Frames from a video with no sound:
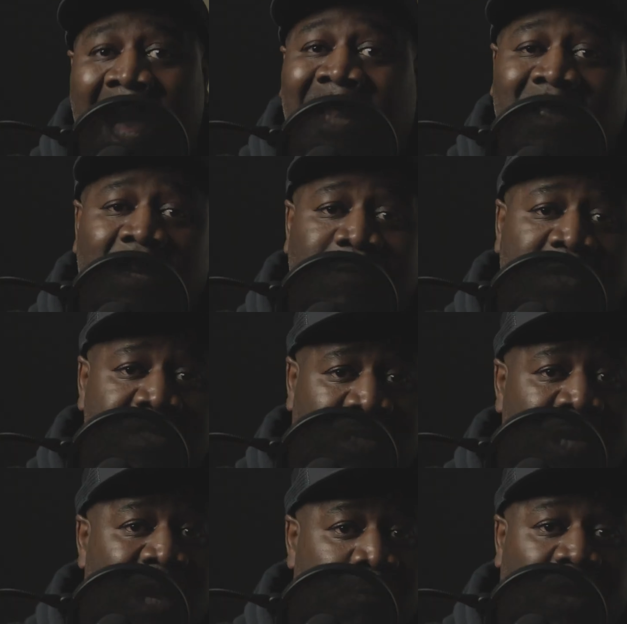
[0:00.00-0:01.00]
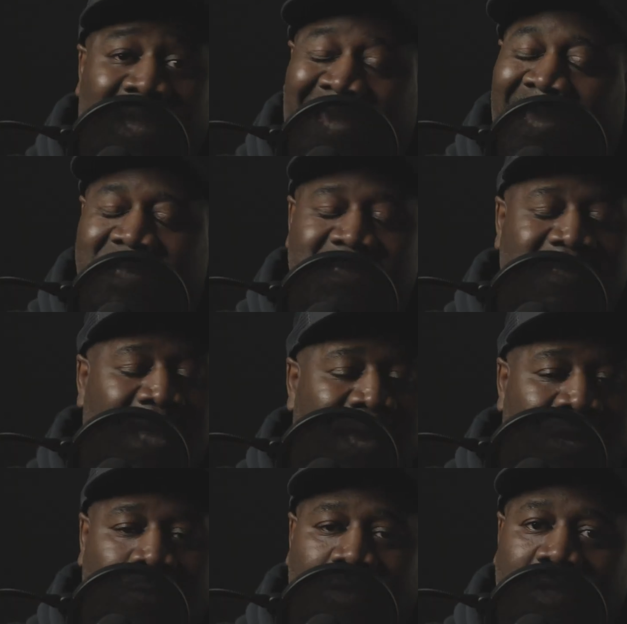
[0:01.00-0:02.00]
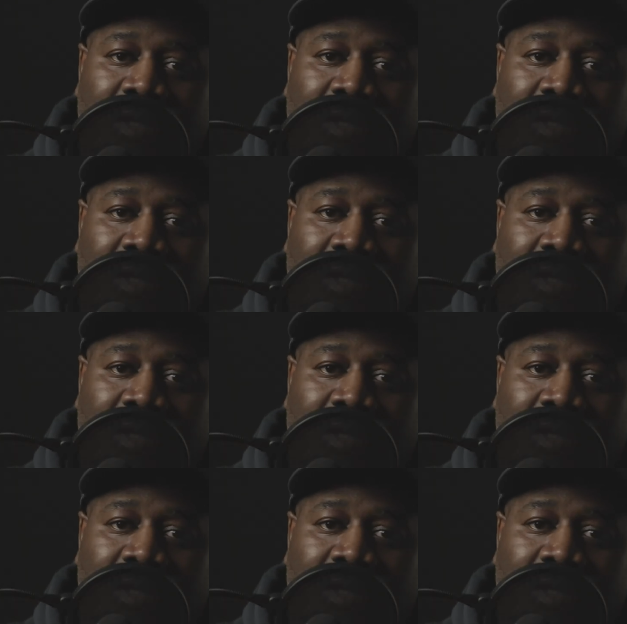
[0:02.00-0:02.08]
I love this camera, hands down,